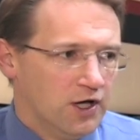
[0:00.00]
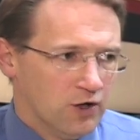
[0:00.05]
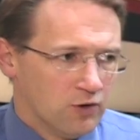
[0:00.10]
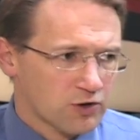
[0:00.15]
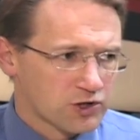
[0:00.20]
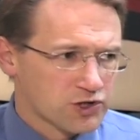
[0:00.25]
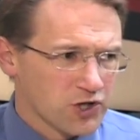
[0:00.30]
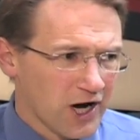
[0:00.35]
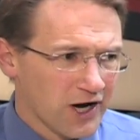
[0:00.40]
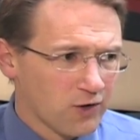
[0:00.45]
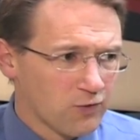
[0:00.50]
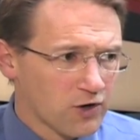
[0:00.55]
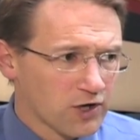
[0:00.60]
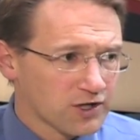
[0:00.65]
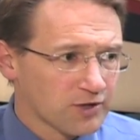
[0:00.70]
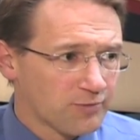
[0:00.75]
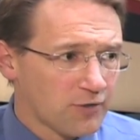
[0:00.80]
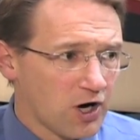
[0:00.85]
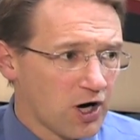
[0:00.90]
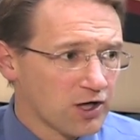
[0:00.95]
We're trying to
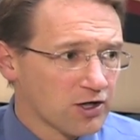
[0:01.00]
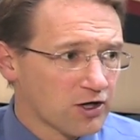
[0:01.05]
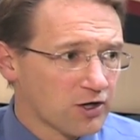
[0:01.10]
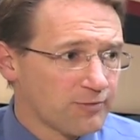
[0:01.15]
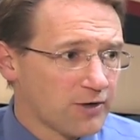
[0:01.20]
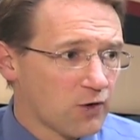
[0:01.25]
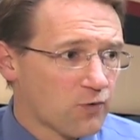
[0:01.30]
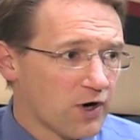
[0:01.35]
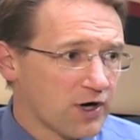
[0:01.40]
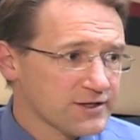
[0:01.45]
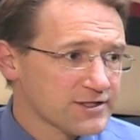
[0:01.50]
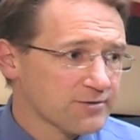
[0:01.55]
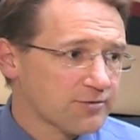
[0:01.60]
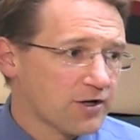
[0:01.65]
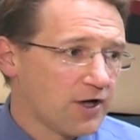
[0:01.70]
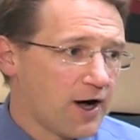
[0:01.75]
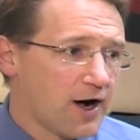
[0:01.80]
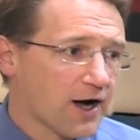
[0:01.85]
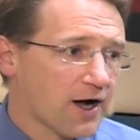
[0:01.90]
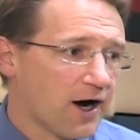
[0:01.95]
work the ball a little bit, run some
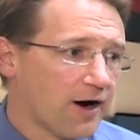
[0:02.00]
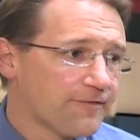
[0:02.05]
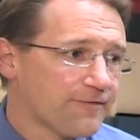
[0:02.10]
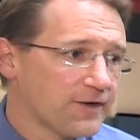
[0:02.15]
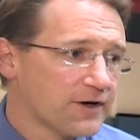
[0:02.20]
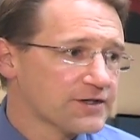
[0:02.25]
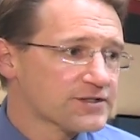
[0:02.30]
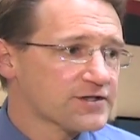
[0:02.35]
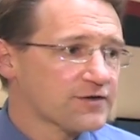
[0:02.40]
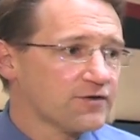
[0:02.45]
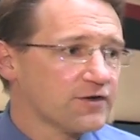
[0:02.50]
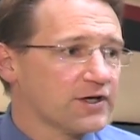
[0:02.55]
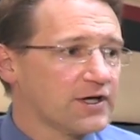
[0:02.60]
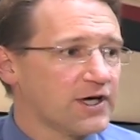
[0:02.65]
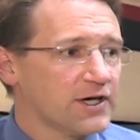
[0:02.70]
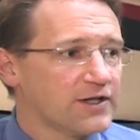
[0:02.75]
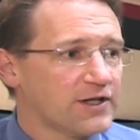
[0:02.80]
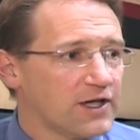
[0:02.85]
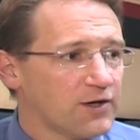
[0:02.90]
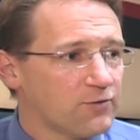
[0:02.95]
clock
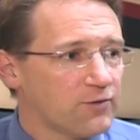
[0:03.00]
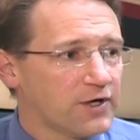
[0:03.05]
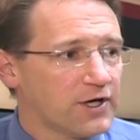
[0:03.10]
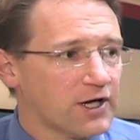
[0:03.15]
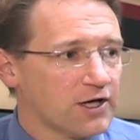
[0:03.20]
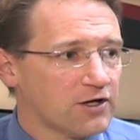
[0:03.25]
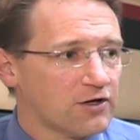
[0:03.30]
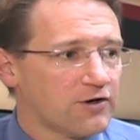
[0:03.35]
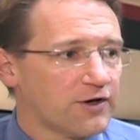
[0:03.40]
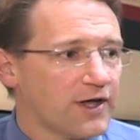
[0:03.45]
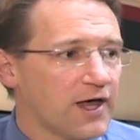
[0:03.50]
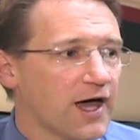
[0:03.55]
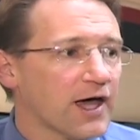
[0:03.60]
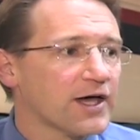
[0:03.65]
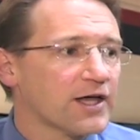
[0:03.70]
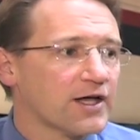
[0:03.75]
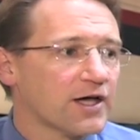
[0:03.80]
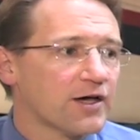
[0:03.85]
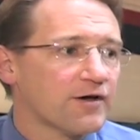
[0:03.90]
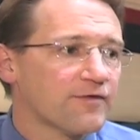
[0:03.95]
offensively, and then we get a little
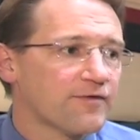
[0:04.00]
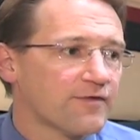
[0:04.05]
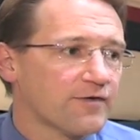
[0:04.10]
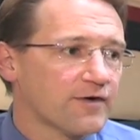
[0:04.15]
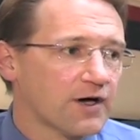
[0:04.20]
negative.